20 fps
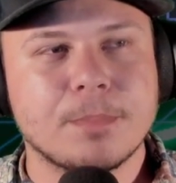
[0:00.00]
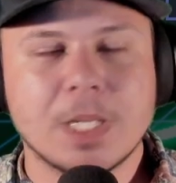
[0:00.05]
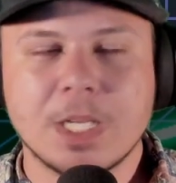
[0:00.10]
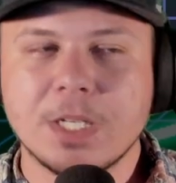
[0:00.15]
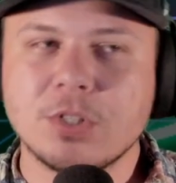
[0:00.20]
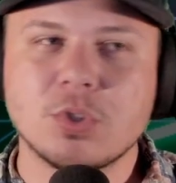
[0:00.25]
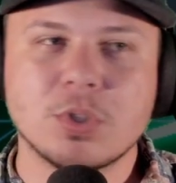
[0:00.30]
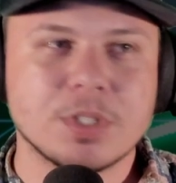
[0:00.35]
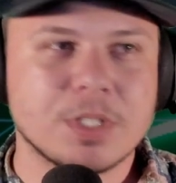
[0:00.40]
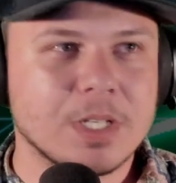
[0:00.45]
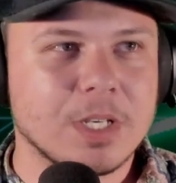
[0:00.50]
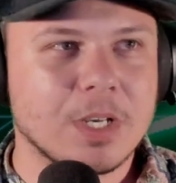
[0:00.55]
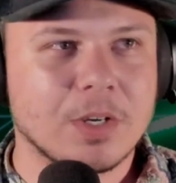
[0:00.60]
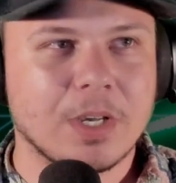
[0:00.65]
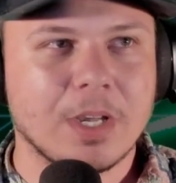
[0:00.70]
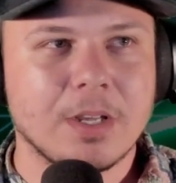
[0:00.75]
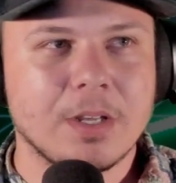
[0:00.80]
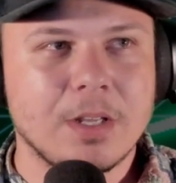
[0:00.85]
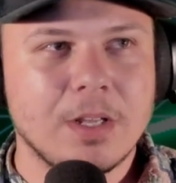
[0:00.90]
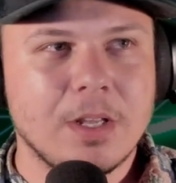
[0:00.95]
Interesting,
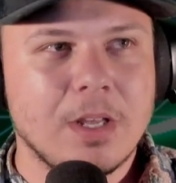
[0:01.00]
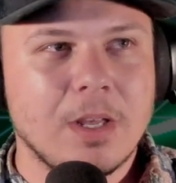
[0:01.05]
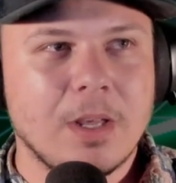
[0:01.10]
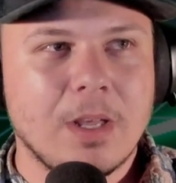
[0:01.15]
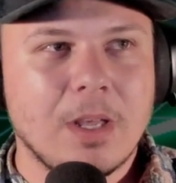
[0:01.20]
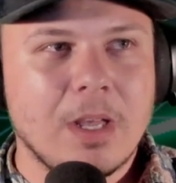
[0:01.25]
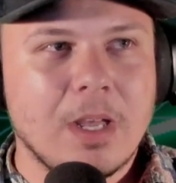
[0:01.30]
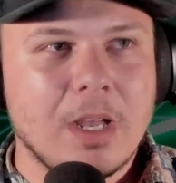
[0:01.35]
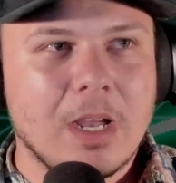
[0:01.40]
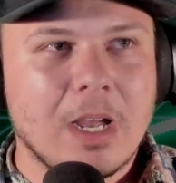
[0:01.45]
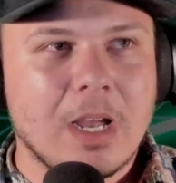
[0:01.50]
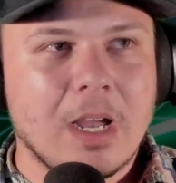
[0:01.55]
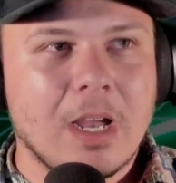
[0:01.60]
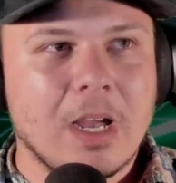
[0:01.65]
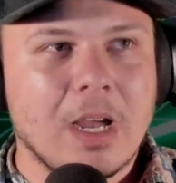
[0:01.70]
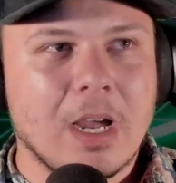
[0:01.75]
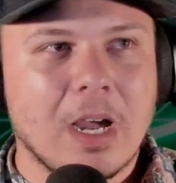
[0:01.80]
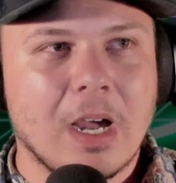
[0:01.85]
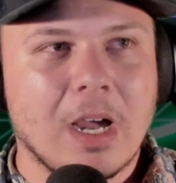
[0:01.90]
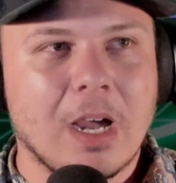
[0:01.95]
okay.
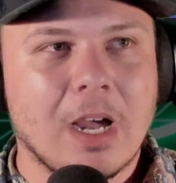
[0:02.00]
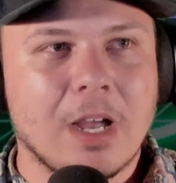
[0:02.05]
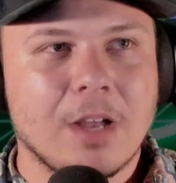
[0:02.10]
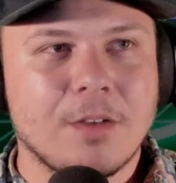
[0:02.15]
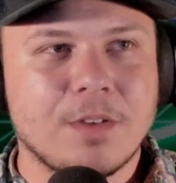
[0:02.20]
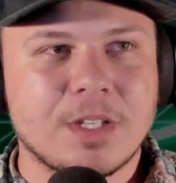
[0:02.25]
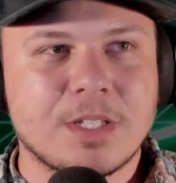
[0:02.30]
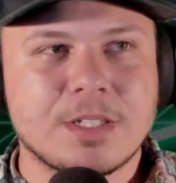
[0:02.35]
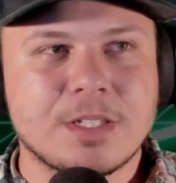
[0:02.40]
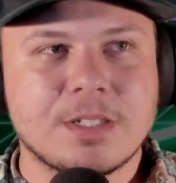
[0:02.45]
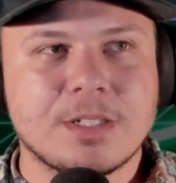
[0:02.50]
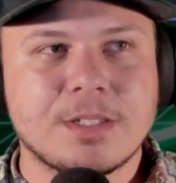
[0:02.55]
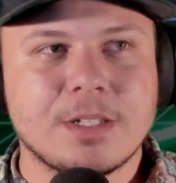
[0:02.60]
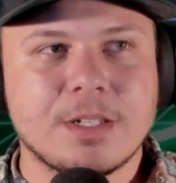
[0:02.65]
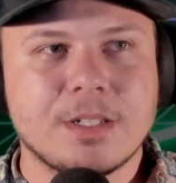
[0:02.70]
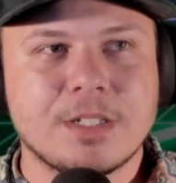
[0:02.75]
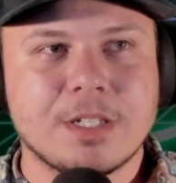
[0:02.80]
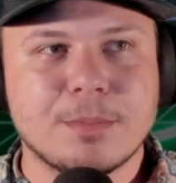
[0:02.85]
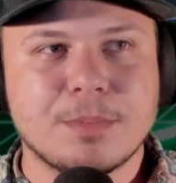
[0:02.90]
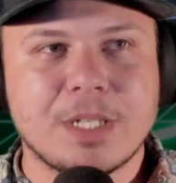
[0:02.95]
Fix
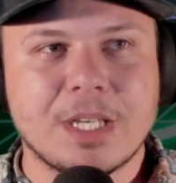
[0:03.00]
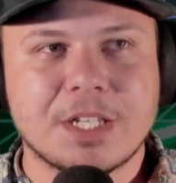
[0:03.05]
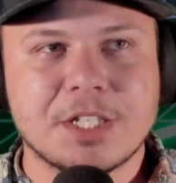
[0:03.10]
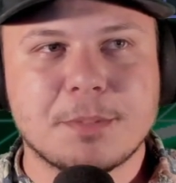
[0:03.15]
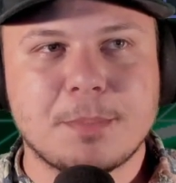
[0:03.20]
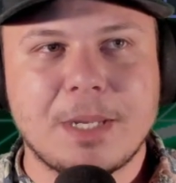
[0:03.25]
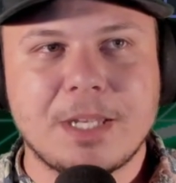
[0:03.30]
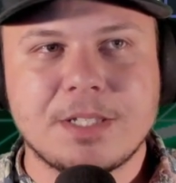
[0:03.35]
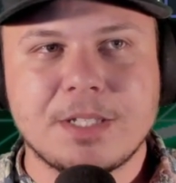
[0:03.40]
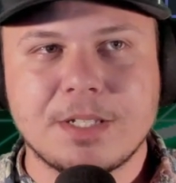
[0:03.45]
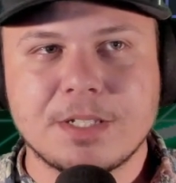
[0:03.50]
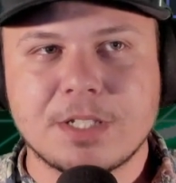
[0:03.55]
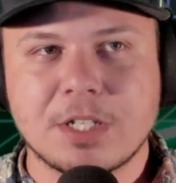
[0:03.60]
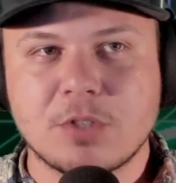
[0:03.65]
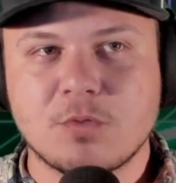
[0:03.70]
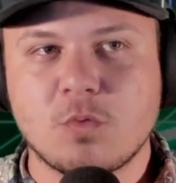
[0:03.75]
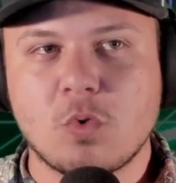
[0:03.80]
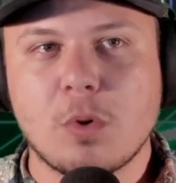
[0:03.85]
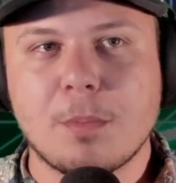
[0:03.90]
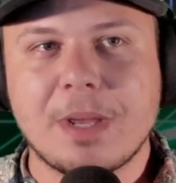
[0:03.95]
some text spacing
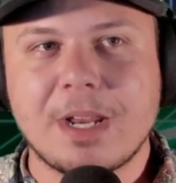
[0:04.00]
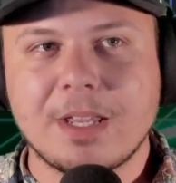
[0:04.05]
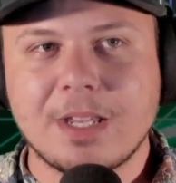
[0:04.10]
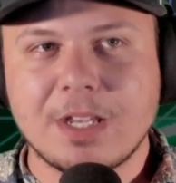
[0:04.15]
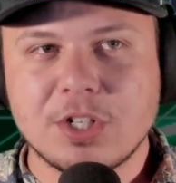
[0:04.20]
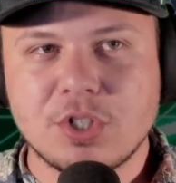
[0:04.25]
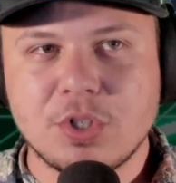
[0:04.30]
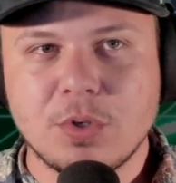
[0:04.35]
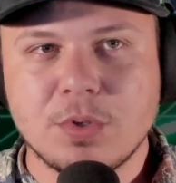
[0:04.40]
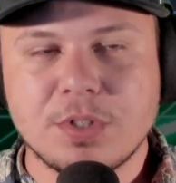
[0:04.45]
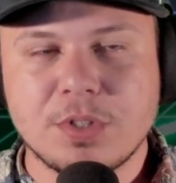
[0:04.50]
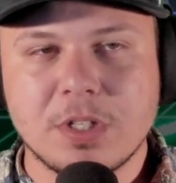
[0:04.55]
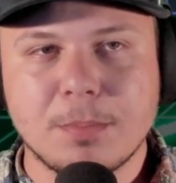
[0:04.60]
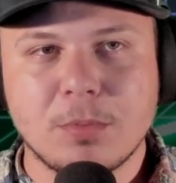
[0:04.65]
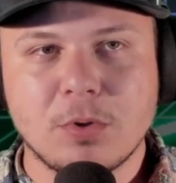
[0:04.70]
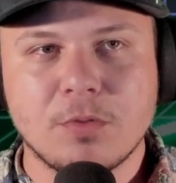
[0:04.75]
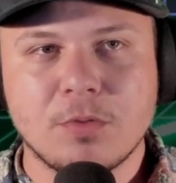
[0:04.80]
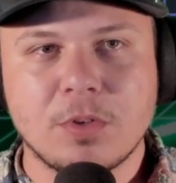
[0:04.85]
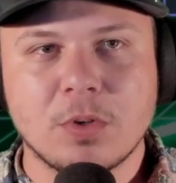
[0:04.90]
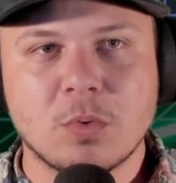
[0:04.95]
/ formatting issues in the
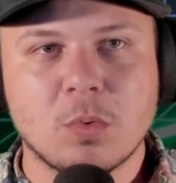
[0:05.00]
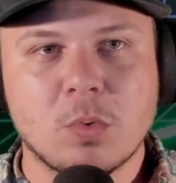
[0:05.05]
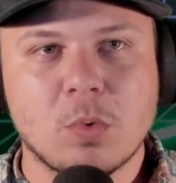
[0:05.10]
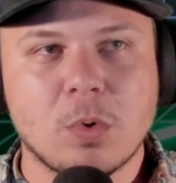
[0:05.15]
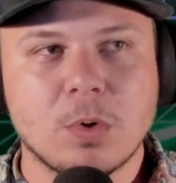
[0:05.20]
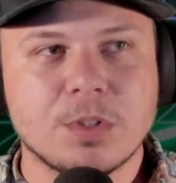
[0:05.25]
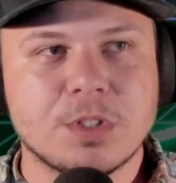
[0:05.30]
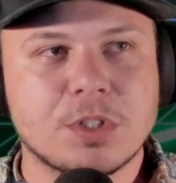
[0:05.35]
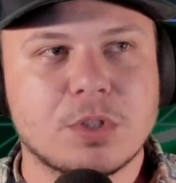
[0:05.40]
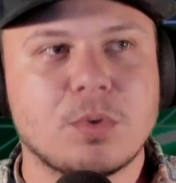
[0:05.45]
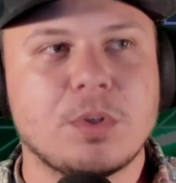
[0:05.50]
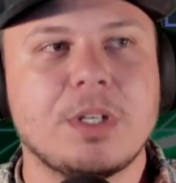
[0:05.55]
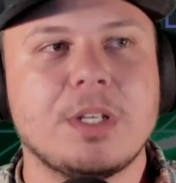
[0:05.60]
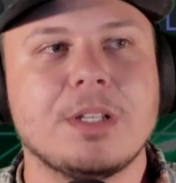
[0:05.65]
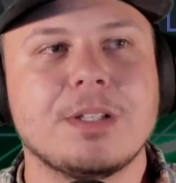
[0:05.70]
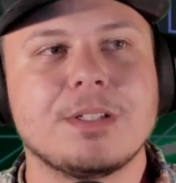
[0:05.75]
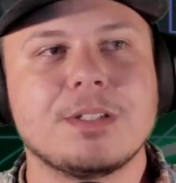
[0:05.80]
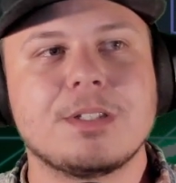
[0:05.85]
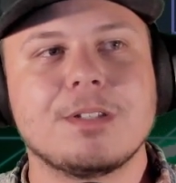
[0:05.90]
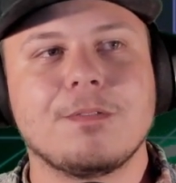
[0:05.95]
movie reward
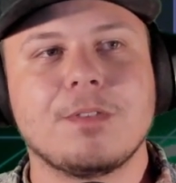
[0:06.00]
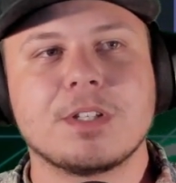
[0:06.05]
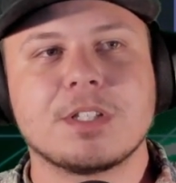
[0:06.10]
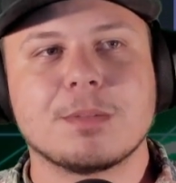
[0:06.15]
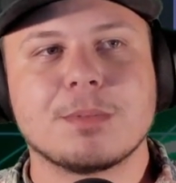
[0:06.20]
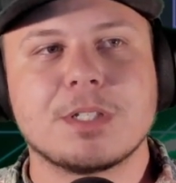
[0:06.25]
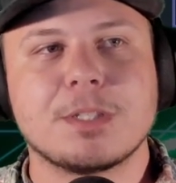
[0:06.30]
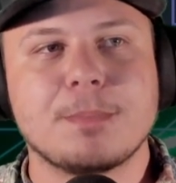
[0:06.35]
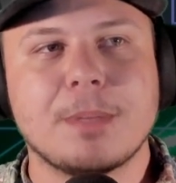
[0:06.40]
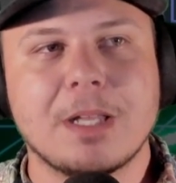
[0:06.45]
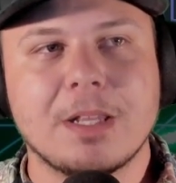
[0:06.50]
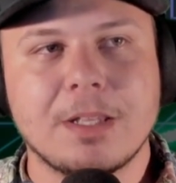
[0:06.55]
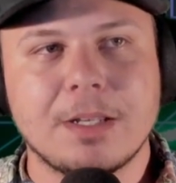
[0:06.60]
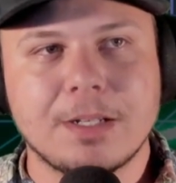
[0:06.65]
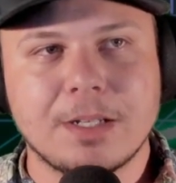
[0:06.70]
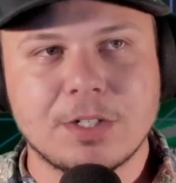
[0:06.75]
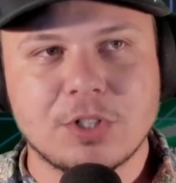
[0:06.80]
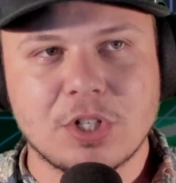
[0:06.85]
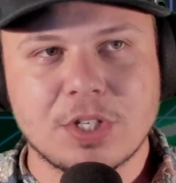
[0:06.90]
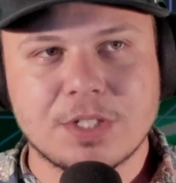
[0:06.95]
screens. Fix some spelling,
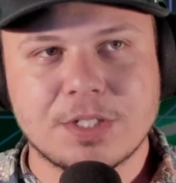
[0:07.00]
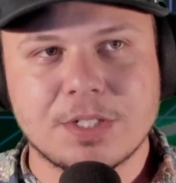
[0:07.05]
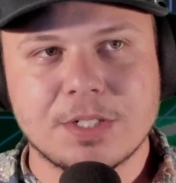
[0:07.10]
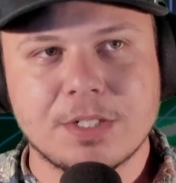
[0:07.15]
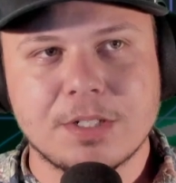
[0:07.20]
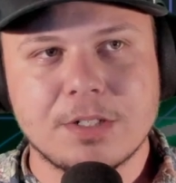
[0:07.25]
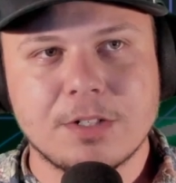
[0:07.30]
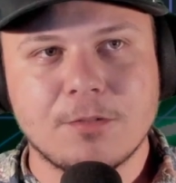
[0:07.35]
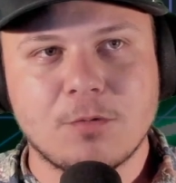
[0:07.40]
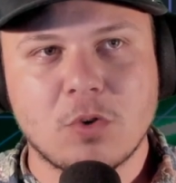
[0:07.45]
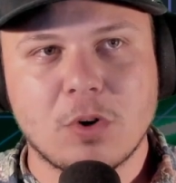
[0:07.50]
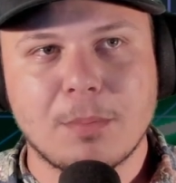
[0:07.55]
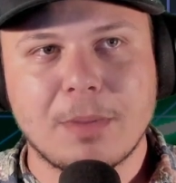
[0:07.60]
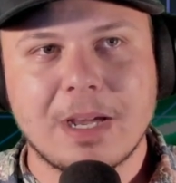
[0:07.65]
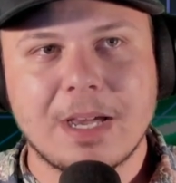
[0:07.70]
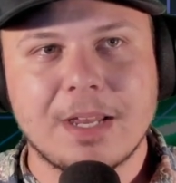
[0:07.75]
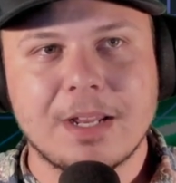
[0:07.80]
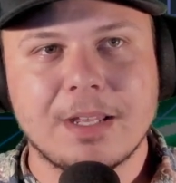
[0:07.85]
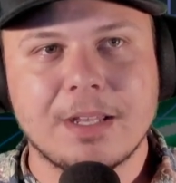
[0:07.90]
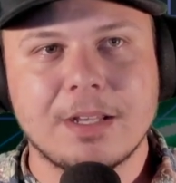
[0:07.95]
adjusted
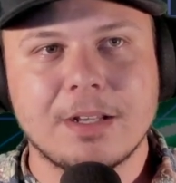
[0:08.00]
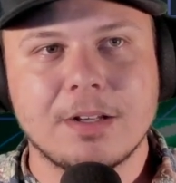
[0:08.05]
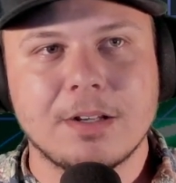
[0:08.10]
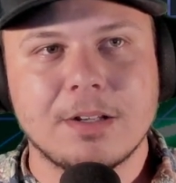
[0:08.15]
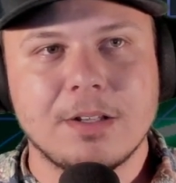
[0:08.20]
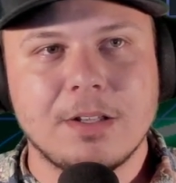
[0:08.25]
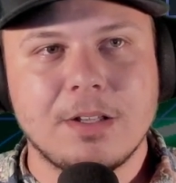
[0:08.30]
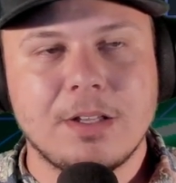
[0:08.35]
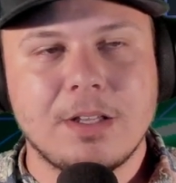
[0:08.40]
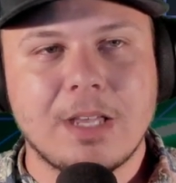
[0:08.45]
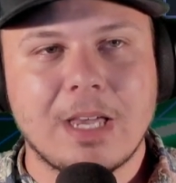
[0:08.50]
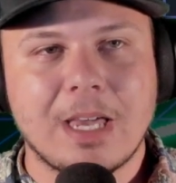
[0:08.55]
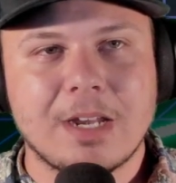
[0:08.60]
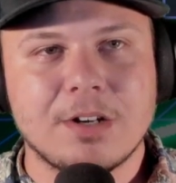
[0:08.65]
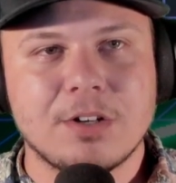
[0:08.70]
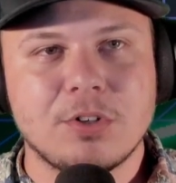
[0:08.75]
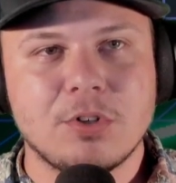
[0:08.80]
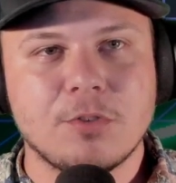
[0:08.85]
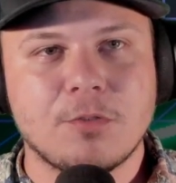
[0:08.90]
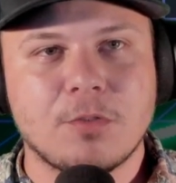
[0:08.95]
formatting, added
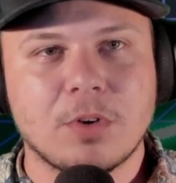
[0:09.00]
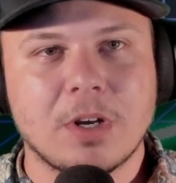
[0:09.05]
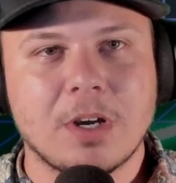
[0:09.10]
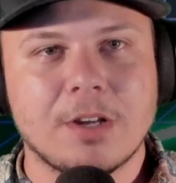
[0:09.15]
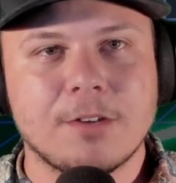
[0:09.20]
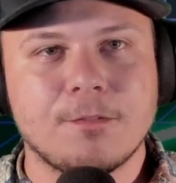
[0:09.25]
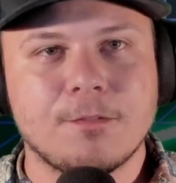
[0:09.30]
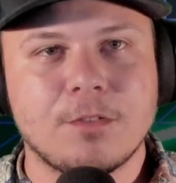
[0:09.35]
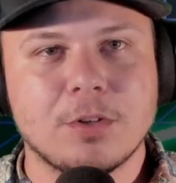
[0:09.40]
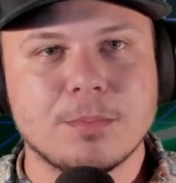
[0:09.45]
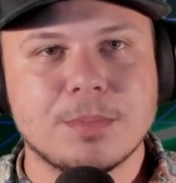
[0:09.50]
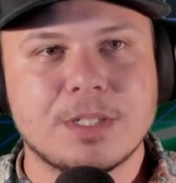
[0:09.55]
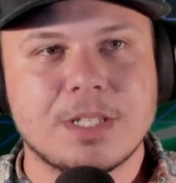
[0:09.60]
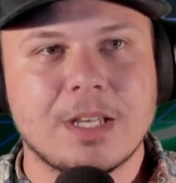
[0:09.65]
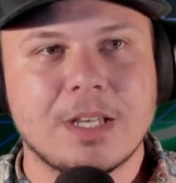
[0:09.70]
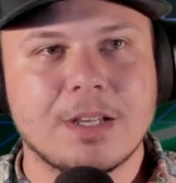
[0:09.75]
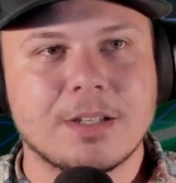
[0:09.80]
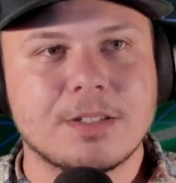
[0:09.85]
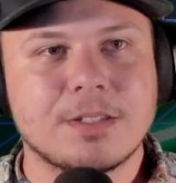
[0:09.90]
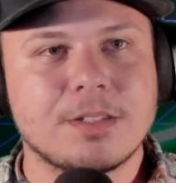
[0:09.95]
new forgotten films
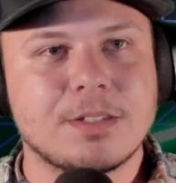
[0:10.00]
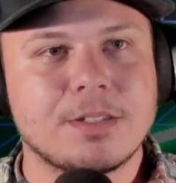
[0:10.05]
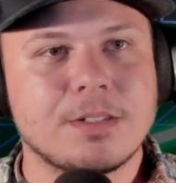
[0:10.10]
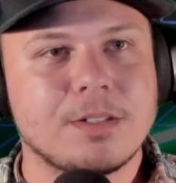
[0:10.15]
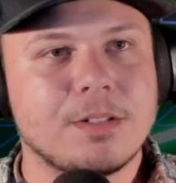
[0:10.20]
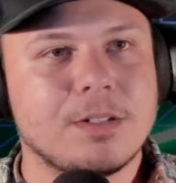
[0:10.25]
text.